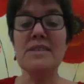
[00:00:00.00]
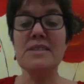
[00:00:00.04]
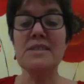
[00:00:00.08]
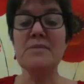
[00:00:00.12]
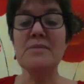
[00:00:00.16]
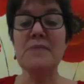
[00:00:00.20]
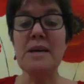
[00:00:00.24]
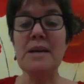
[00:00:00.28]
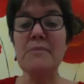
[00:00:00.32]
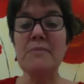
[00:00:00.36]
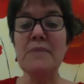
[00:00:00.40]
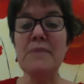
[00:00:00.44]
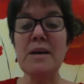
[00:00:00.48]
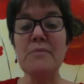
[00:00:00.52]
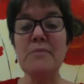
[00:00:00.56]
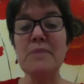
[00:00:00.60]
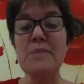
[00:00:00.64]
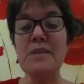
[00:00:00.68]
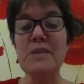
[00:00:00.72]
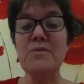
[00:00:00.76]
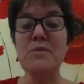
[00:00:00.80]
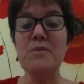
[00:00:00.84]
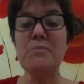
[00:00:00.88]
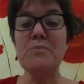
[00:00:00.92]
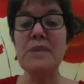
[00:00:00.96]
a bit
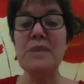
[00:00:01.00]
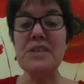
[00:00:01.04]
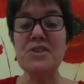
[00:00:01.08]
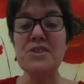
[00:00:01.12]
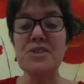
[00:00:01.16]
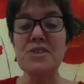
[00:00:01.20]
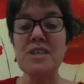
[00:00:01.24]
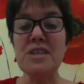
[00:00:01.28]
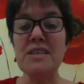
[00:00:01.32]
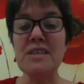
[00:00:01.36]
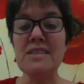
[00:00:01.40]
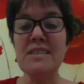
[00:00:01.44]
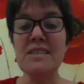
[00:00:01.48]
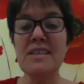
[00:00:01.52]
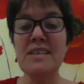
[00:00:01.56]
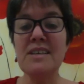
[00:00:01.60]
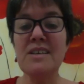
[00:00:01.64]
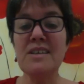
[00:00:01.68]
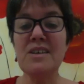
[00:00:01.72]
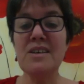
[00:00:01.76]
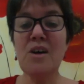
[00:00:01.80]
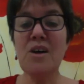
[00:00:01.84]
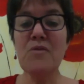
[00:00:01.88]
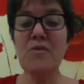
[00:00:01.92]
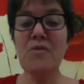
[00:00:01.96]
of a picture
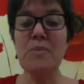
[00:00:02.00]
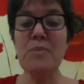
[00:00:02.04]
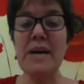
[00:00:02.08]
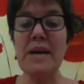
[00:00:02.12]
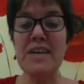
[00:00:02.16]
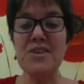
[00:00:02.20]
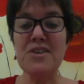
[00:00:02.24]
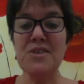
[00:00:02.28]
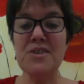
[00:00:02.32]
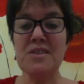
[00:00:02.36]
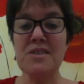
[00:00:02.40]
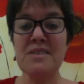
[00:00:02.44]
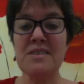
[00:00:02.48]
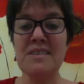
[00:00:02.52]
of the passion.